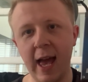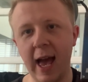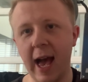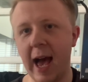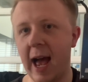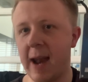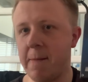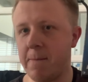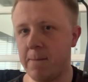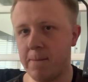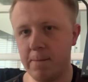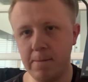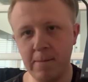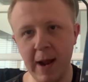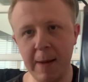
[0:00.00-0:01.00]
And
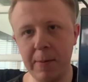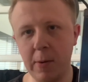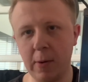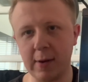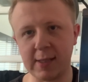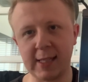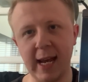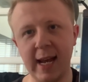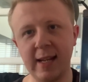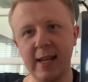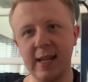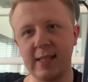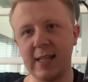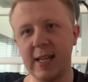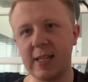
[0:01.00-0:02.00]
many people are saying
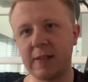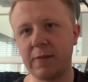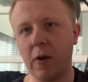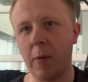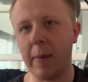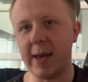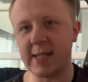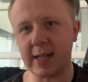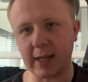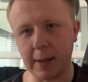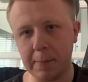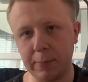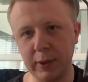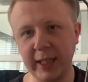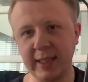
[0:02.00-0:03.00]
this film is a
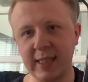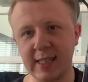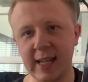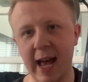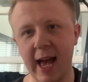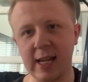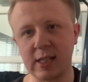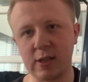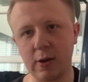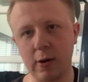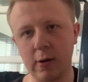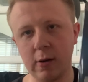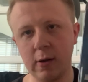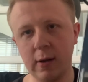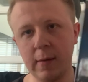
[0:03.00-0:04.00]
complete disaster.